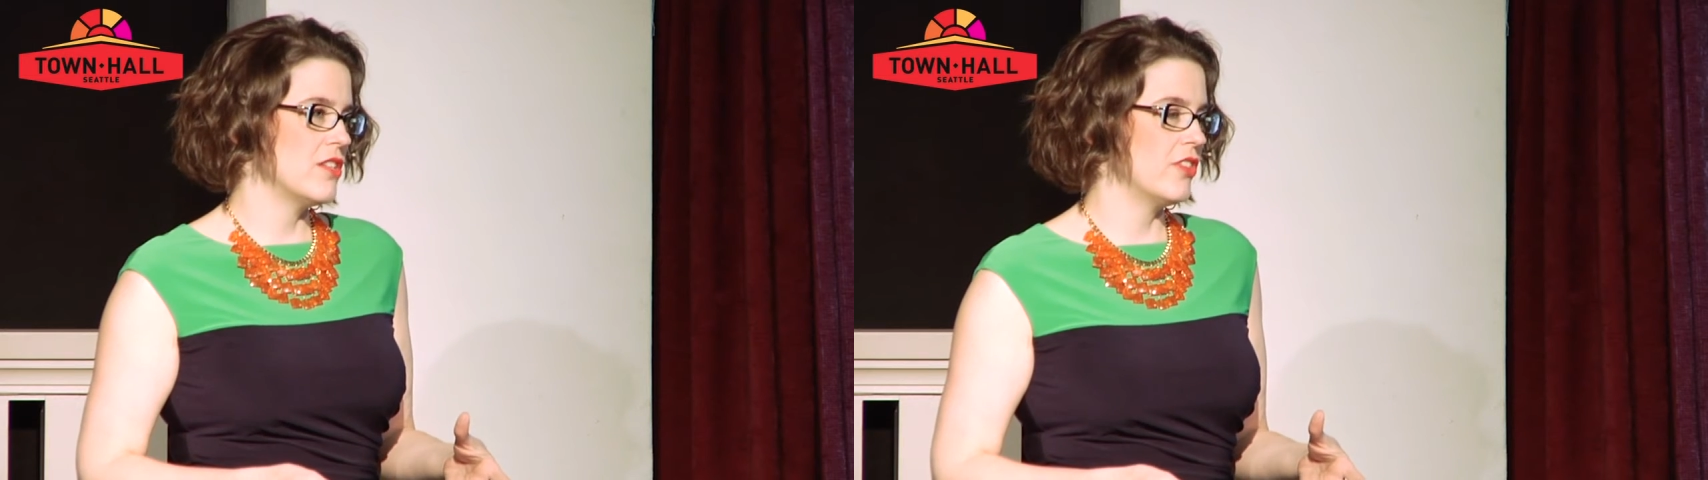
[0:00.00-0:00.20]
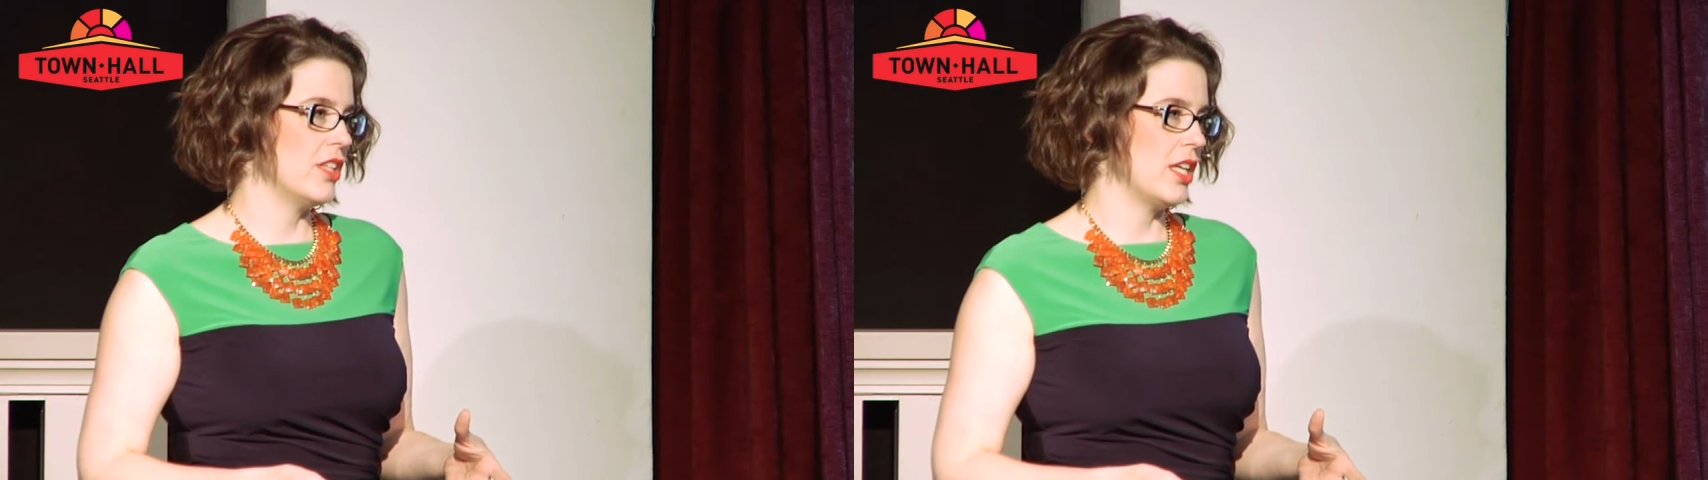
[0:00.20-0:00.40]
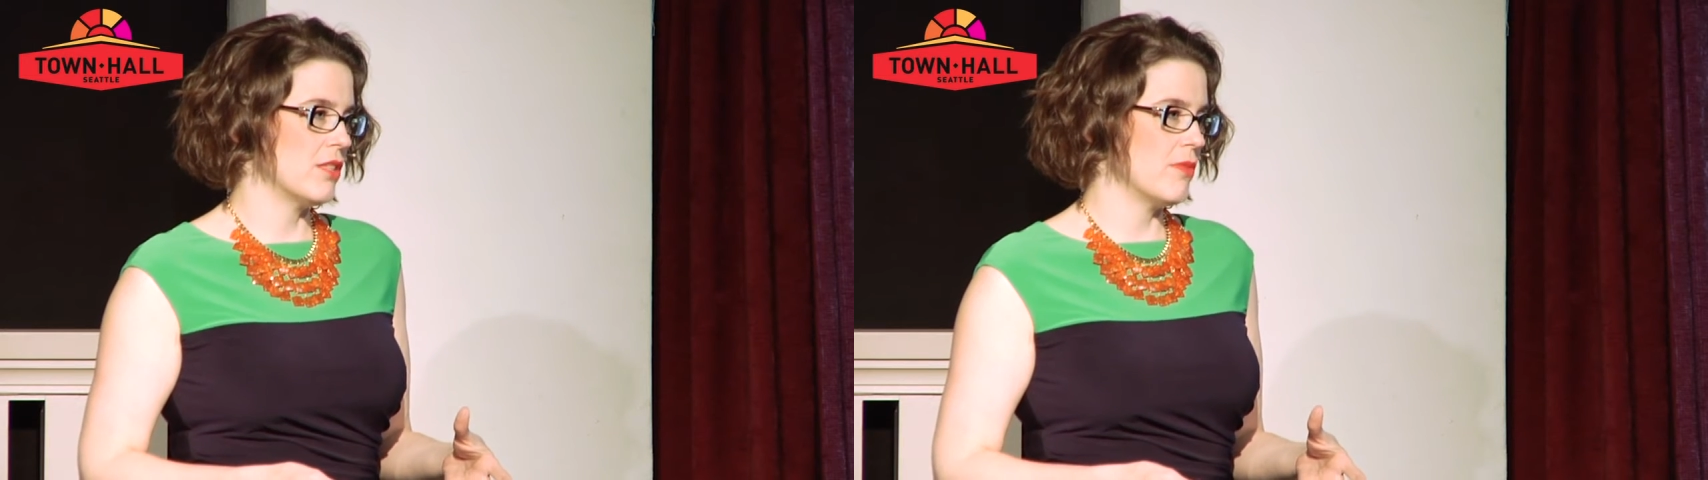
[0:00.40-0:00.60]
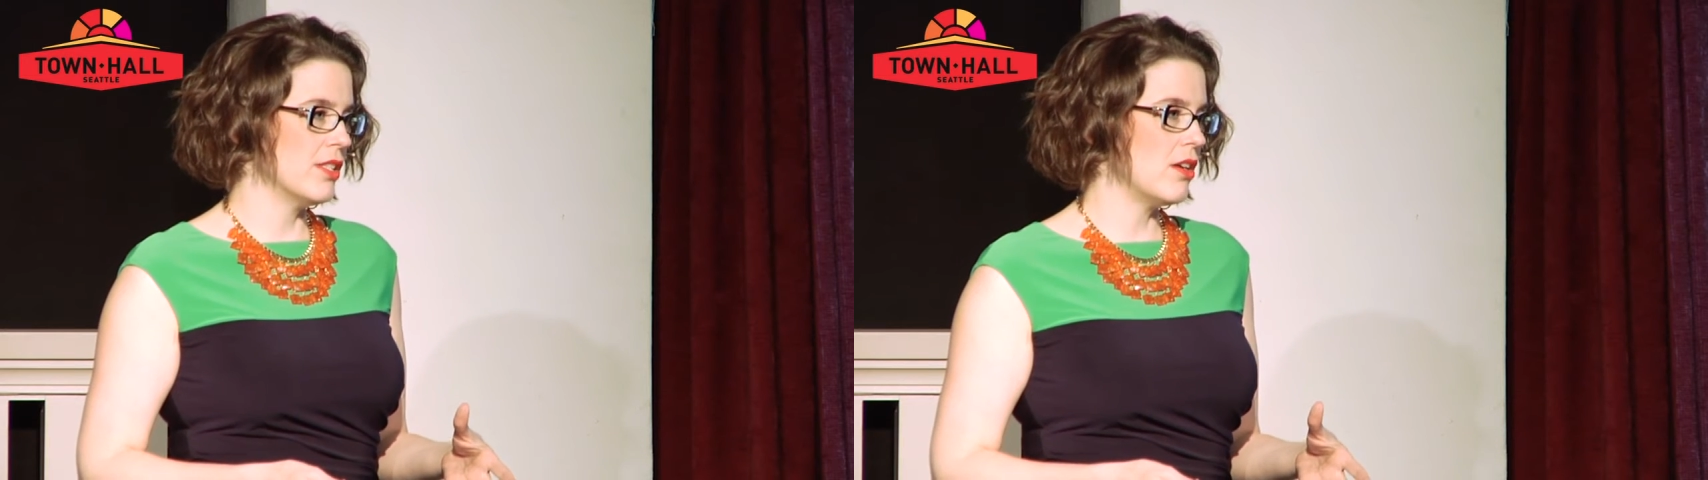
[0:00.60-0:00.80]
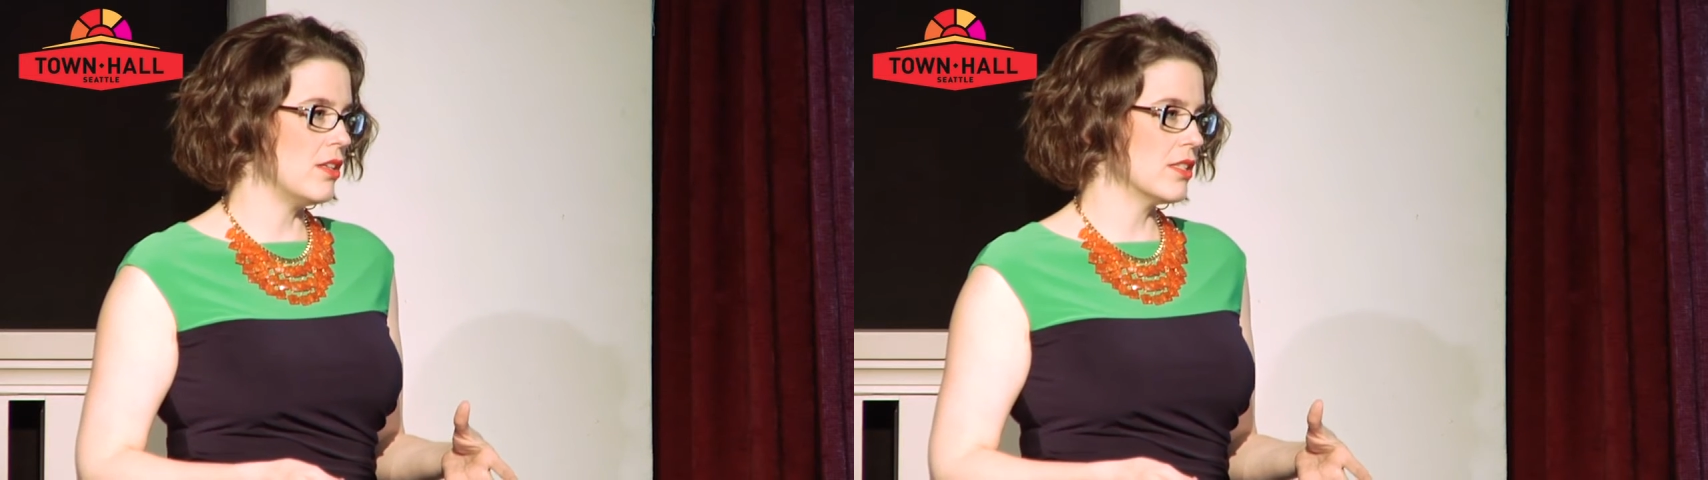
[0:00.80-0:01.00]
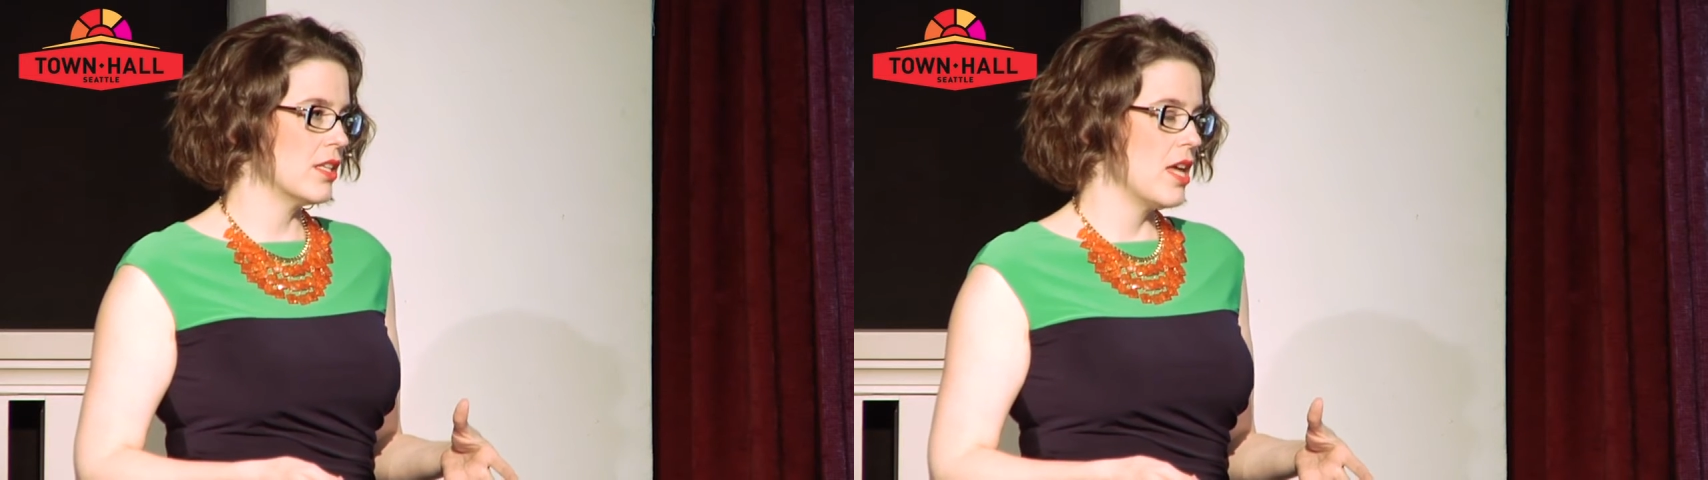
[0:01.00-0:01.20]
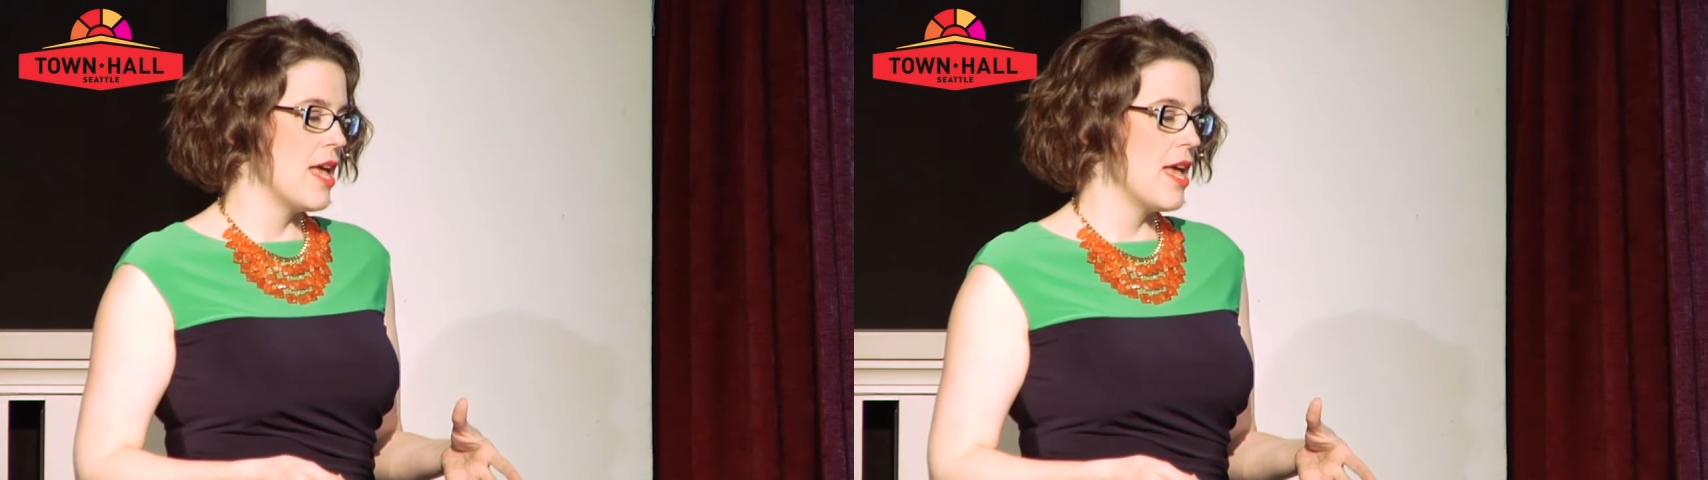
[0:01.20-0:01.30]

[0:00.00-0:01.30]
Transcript: differently as a result?